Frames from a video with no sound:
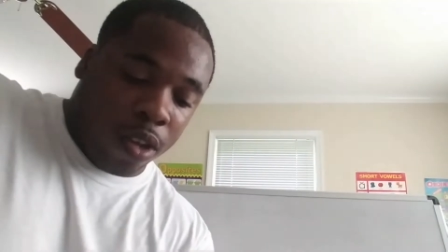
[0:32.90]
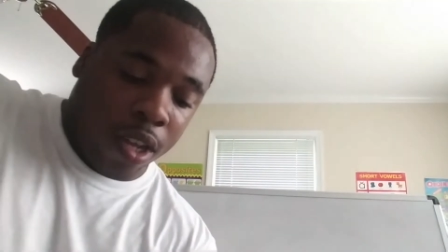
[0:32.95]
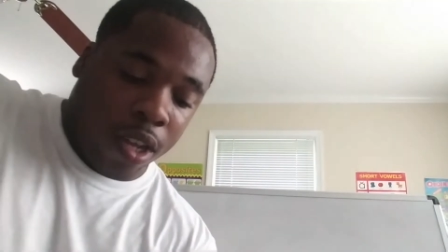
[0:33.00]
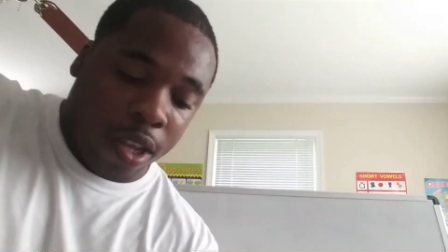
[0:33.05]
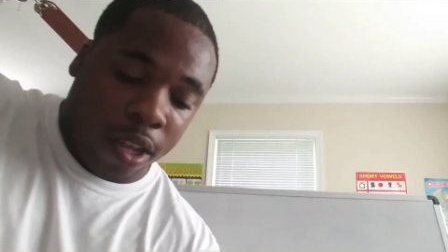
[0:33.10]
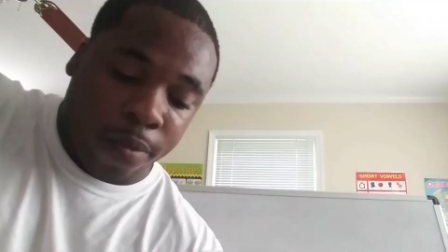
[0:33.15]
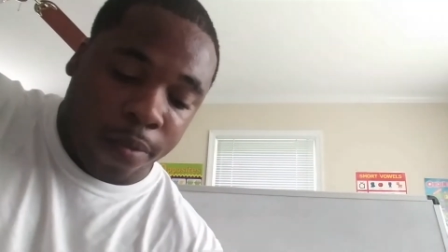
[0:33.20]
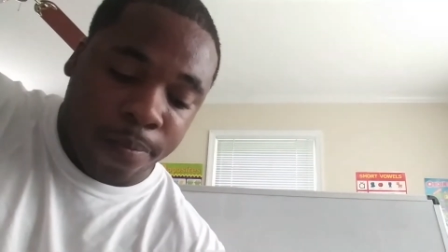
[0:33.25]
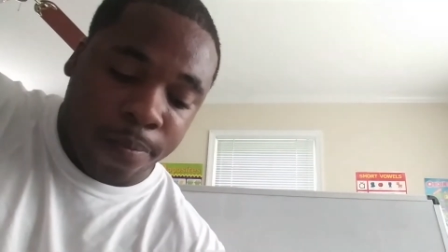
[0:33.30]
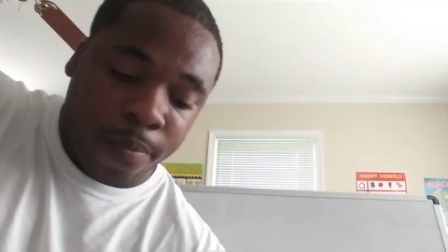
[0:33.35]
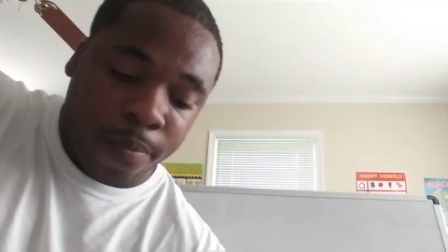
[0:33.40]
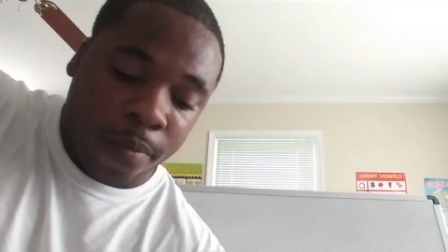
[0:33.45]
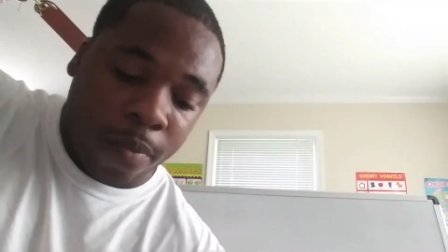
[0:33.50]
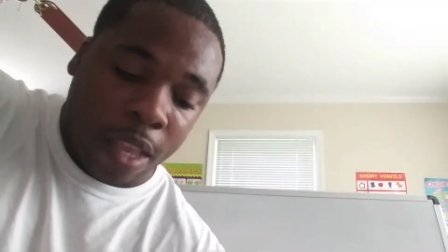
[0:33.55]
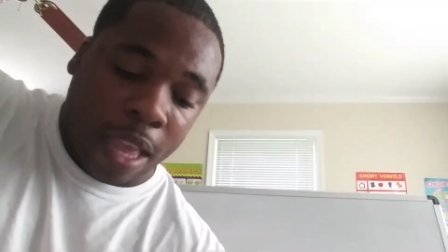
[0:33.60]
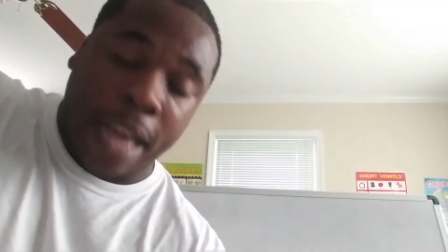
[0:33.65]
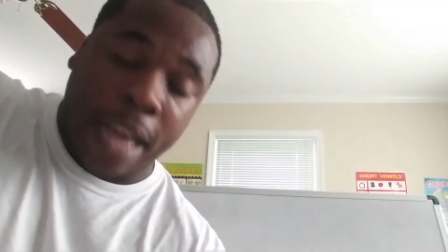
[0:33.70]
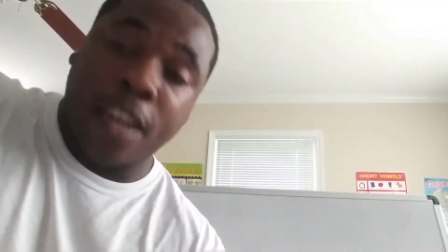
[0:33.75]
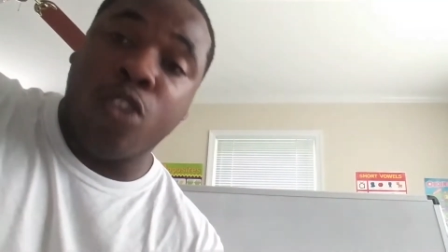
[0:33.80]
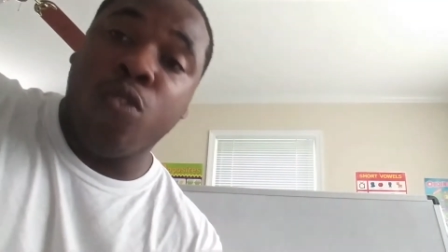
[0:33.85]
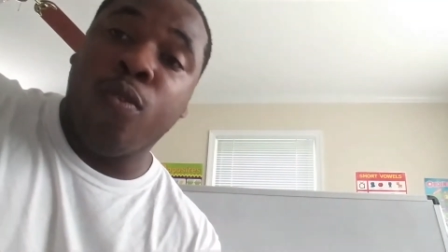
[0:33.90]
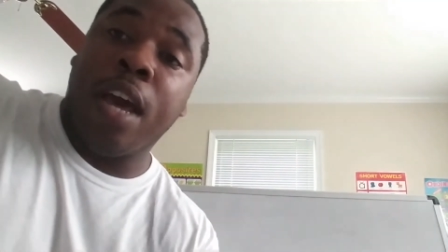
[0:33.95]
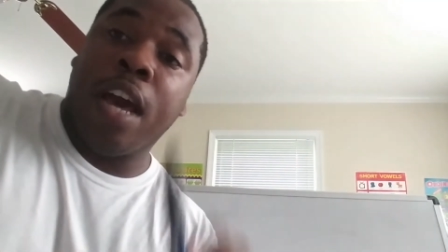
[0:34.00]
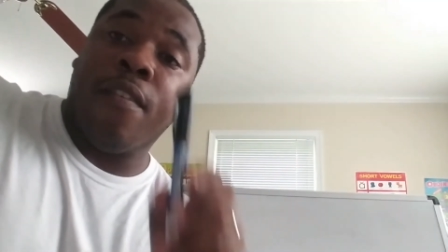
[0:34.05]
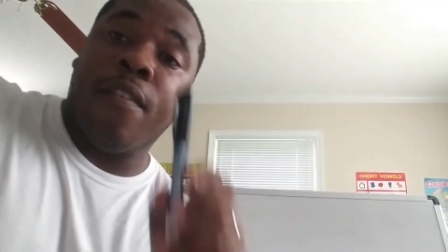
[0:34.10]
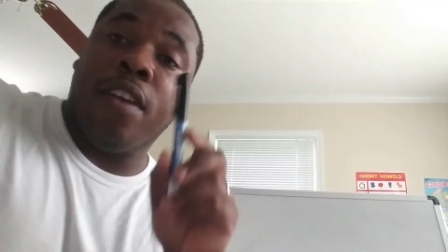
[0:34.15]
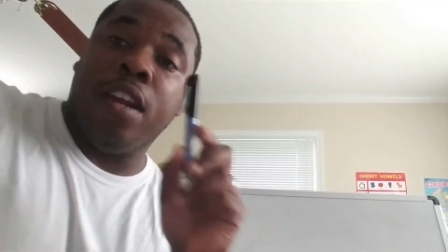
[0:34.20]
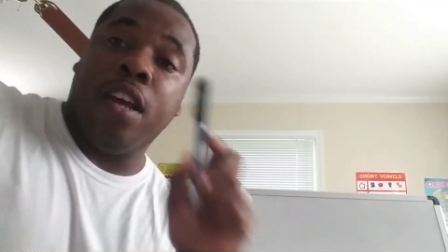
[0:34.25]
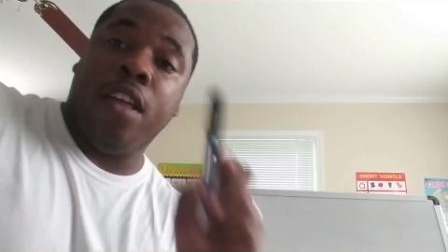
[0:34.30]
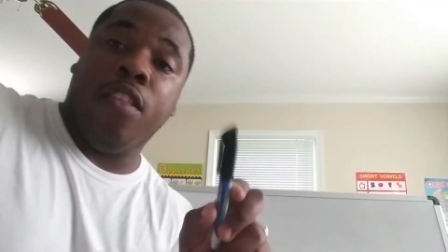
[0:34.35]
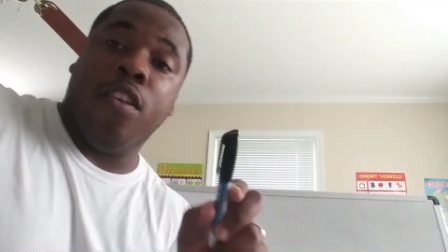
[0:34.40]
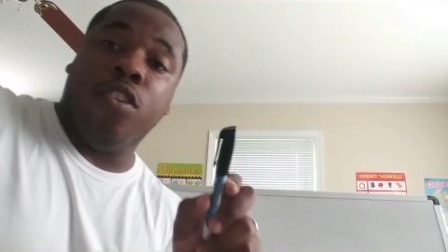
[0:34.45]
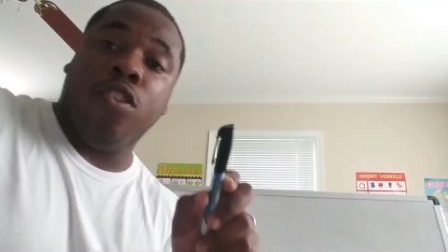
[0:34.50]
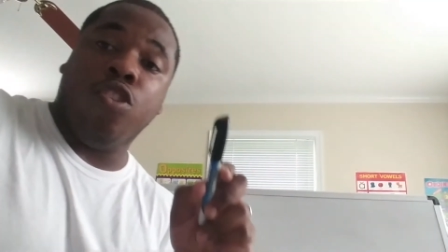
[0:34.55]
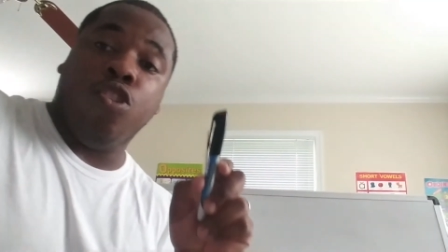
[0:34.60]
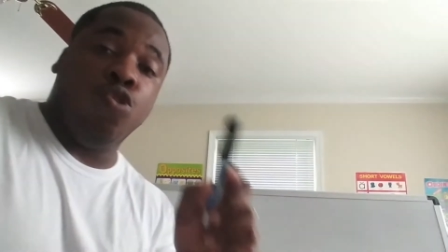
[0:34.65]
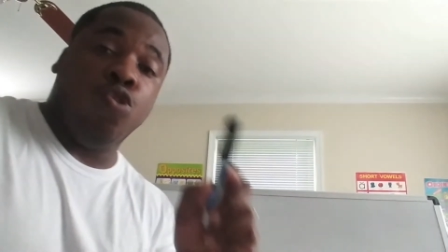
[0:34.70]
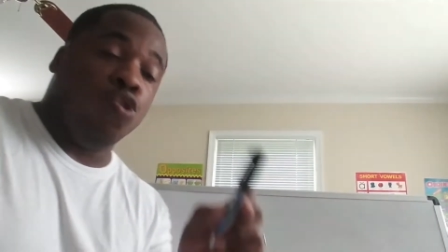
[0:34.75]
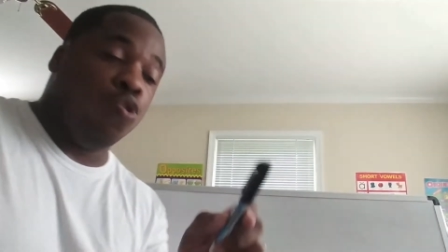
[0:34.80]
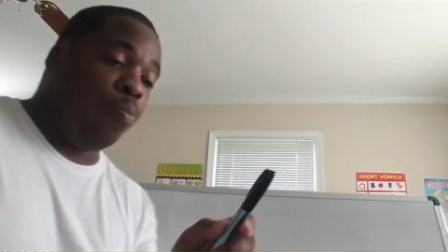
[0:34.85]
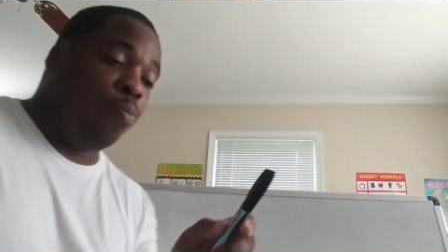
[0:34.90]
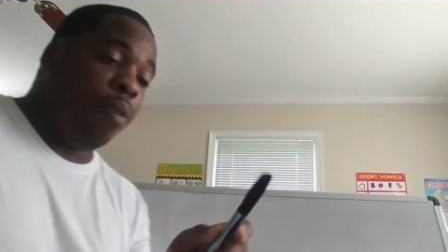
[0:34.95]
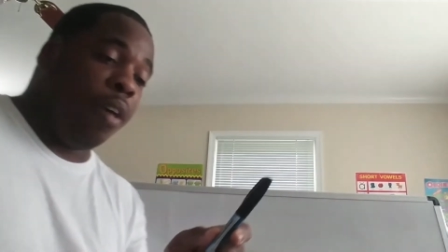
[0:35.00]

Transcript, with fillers: um, I do have another YouTube